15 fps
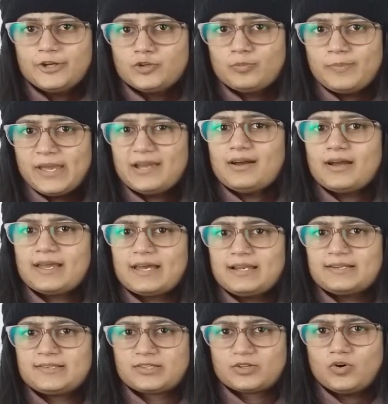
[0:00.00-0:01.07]
To make a
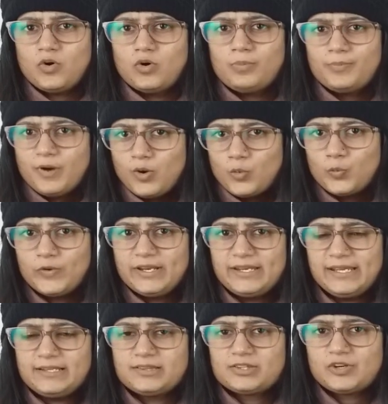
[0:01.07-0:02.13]
kaleidoscope, we
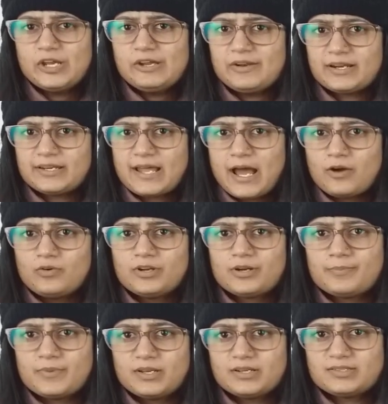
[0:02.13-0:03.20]
need 3
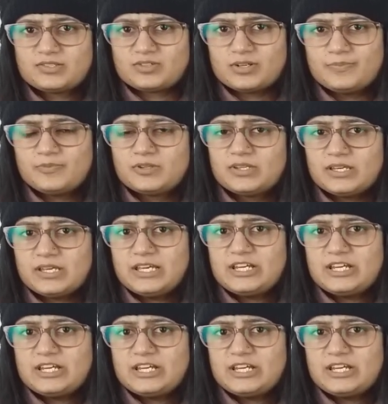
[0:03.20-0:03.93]
rectangular mirror strips,